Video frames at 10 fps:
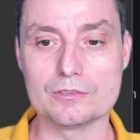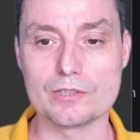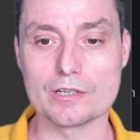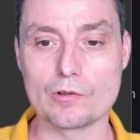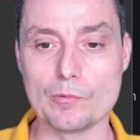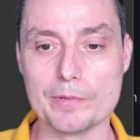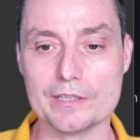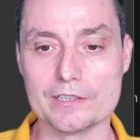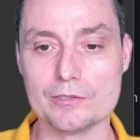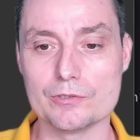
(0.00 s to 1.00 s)
You can copy it
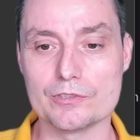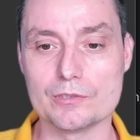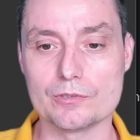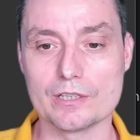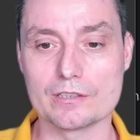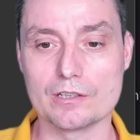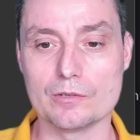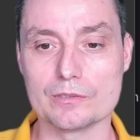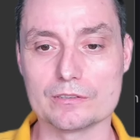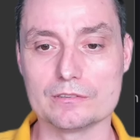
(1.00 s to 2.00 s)
and use it. You can
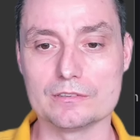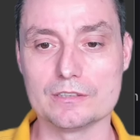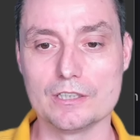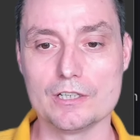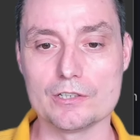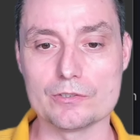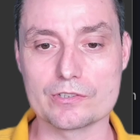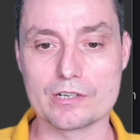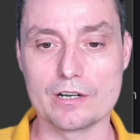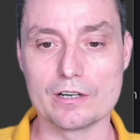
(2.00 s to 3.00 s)
go and
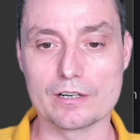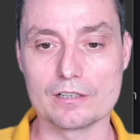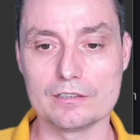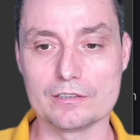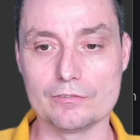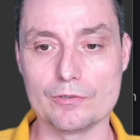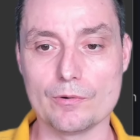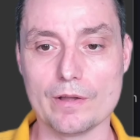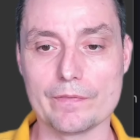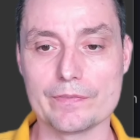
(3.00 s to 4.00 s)
use curl if you
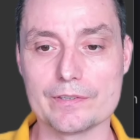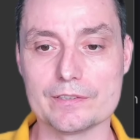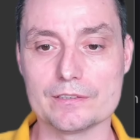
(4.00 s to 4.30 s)
want.